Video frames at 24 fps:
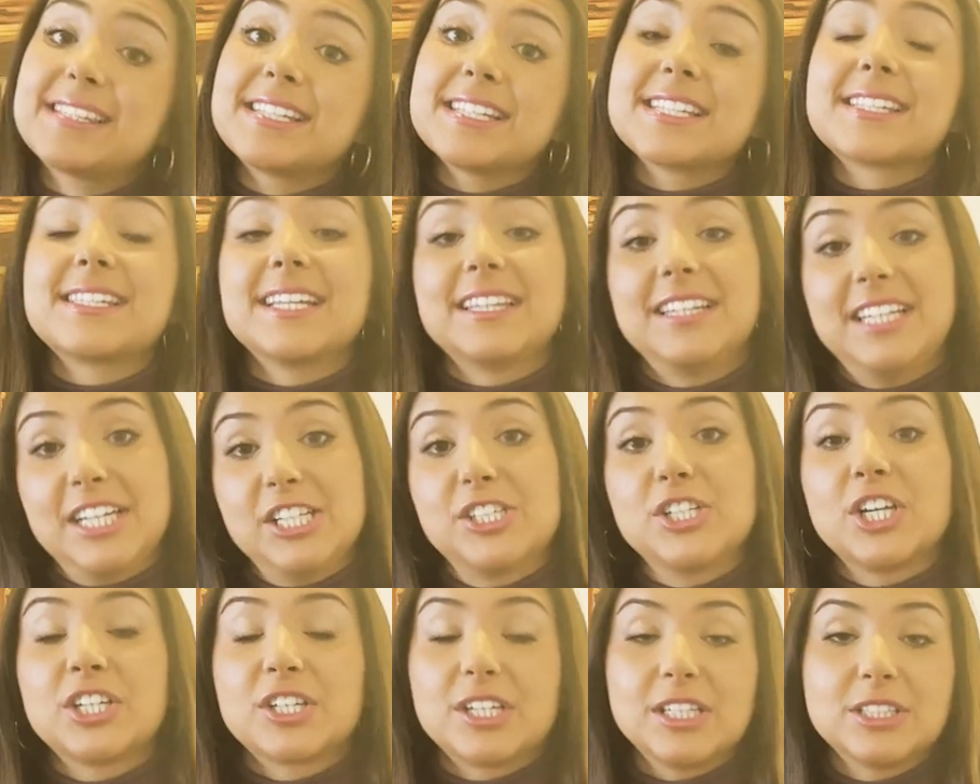is the
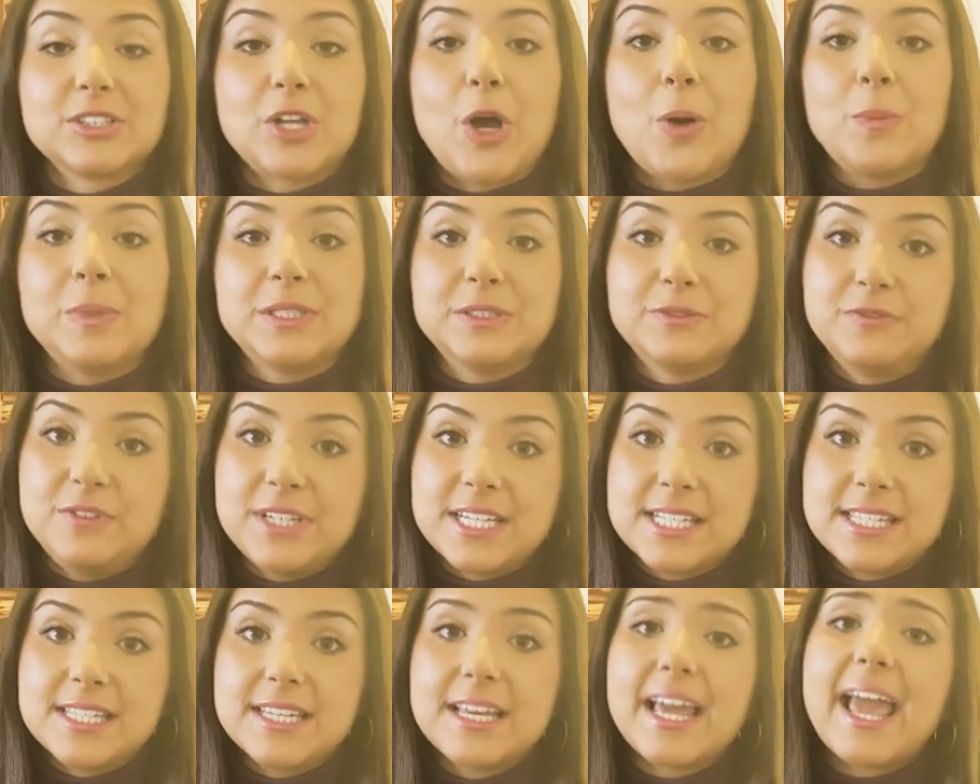Digital Nomad
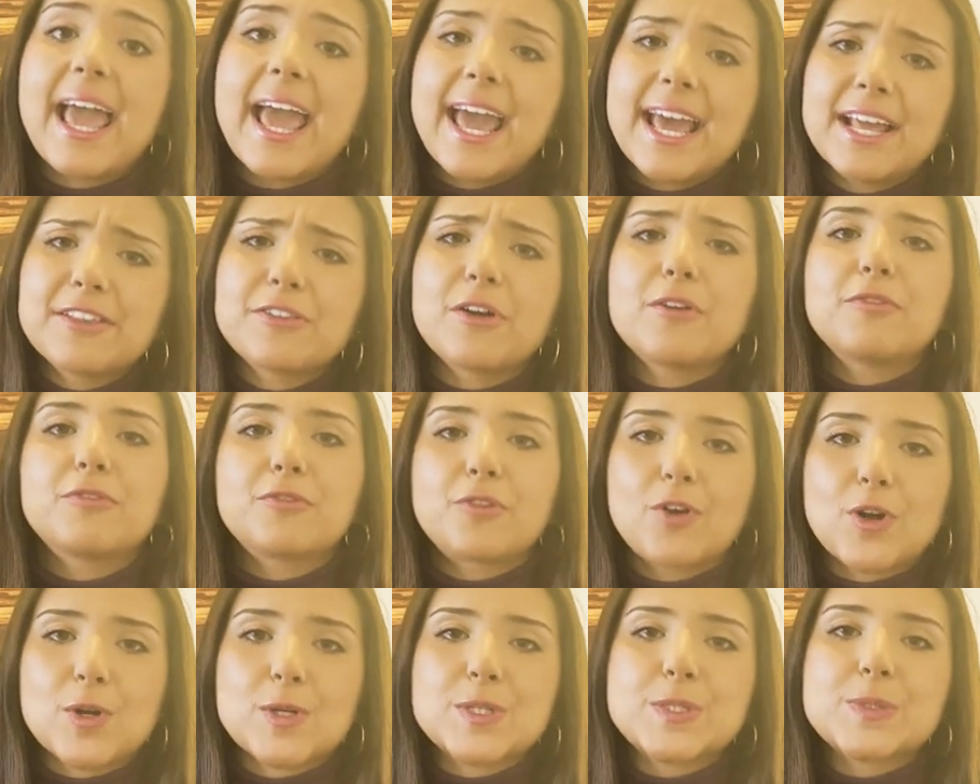Visa, and of
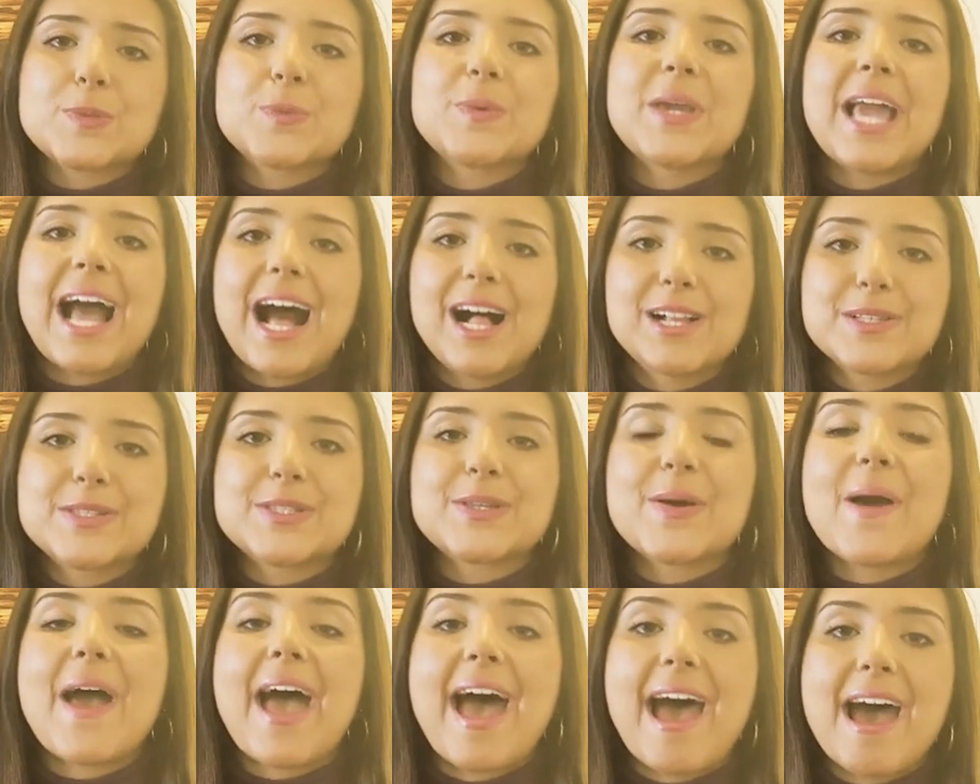course we
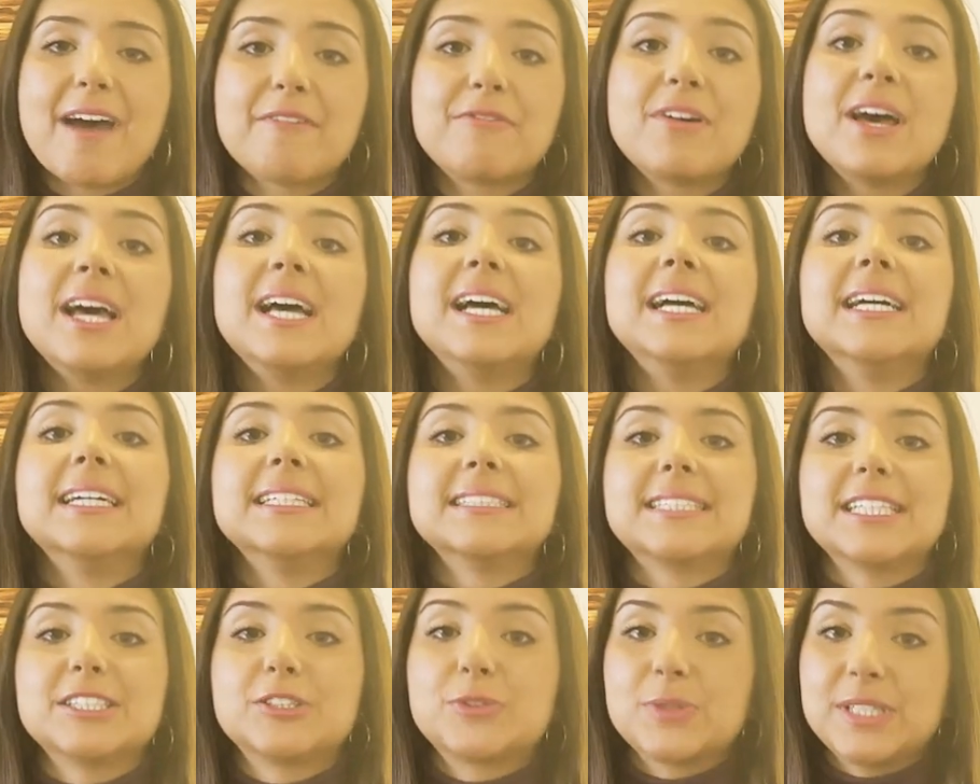also have
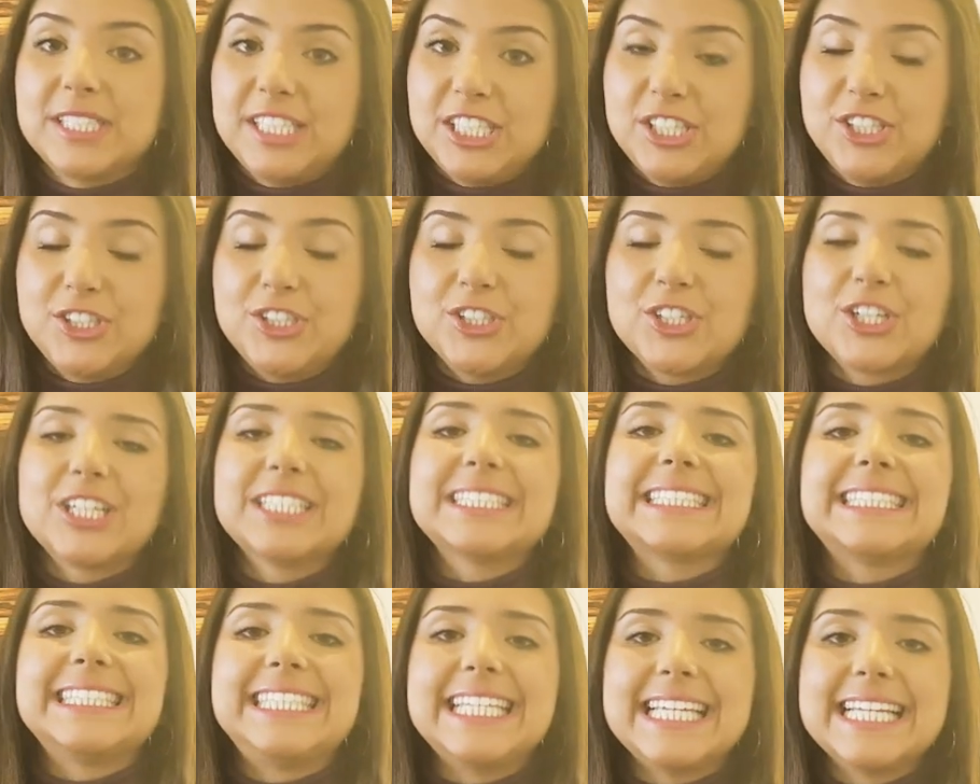the traditional
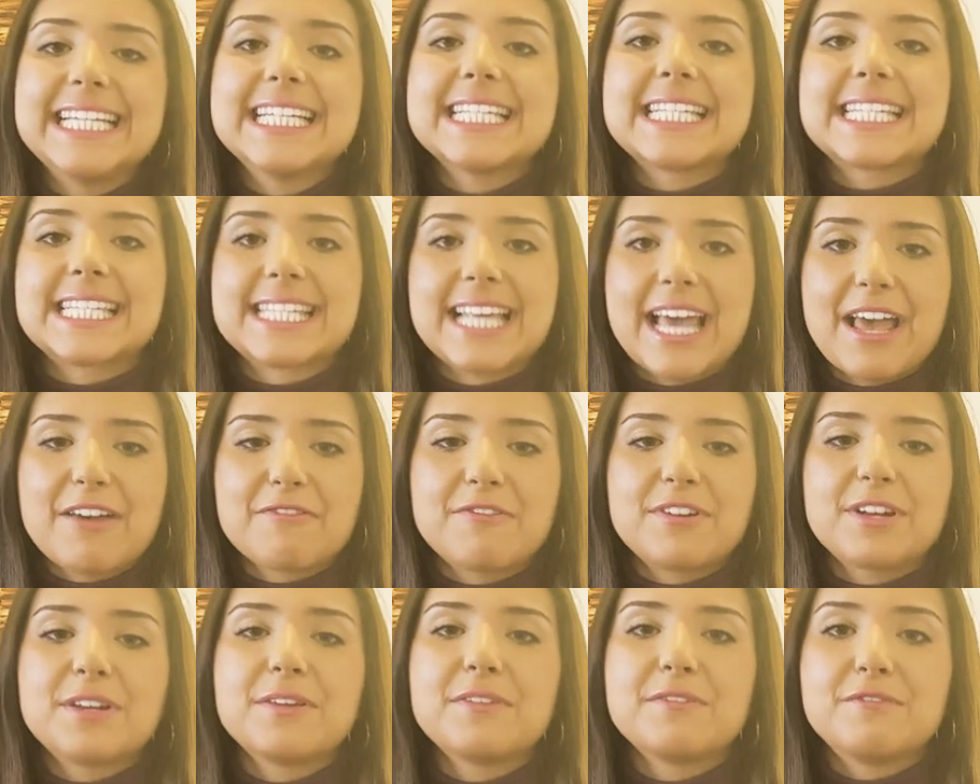
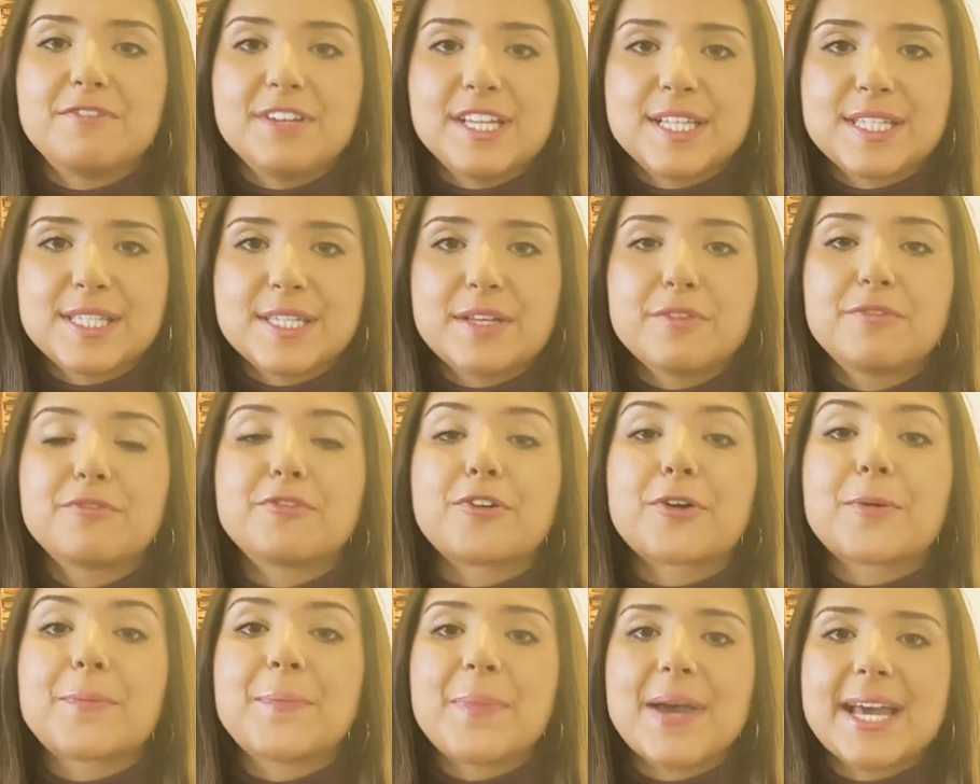D7 Visa
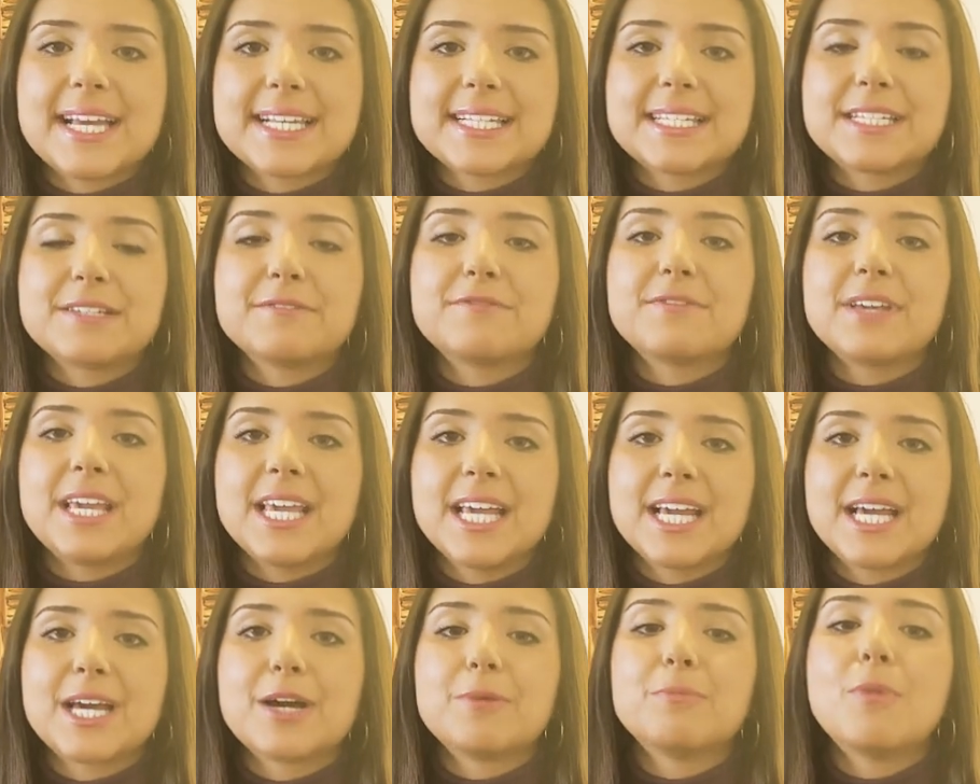for passive
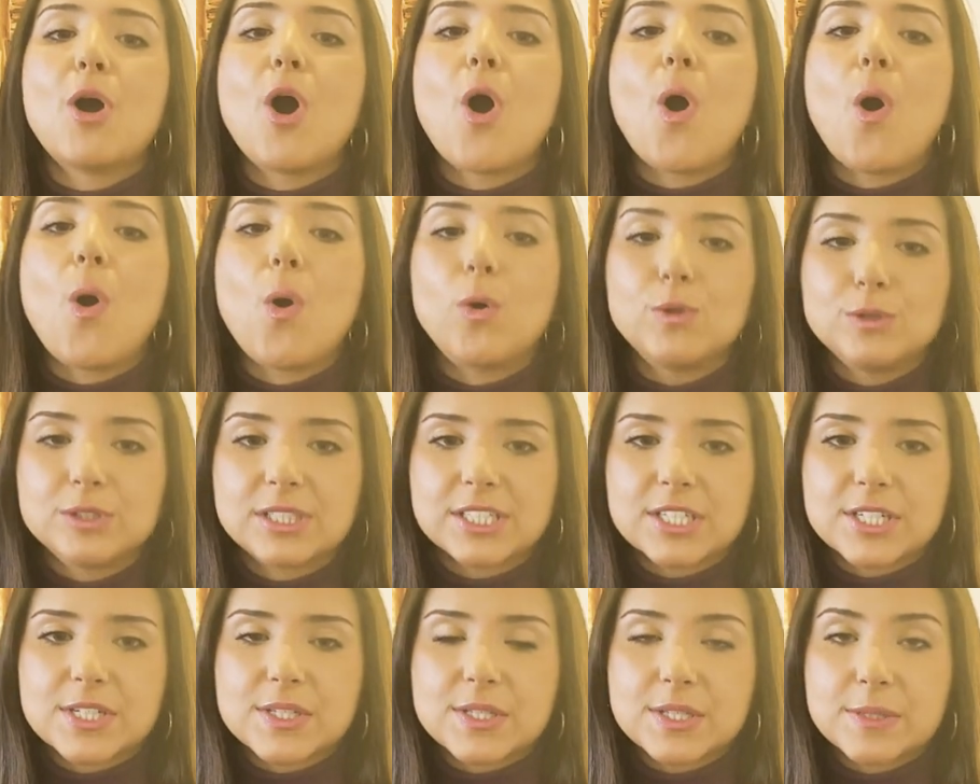income
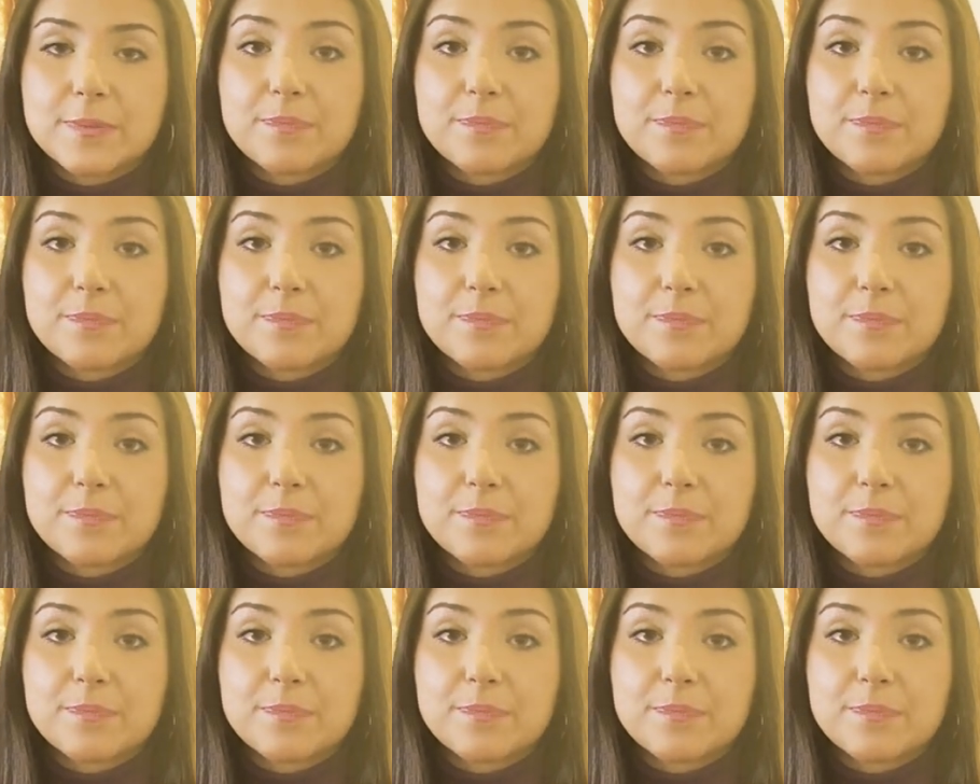holders. To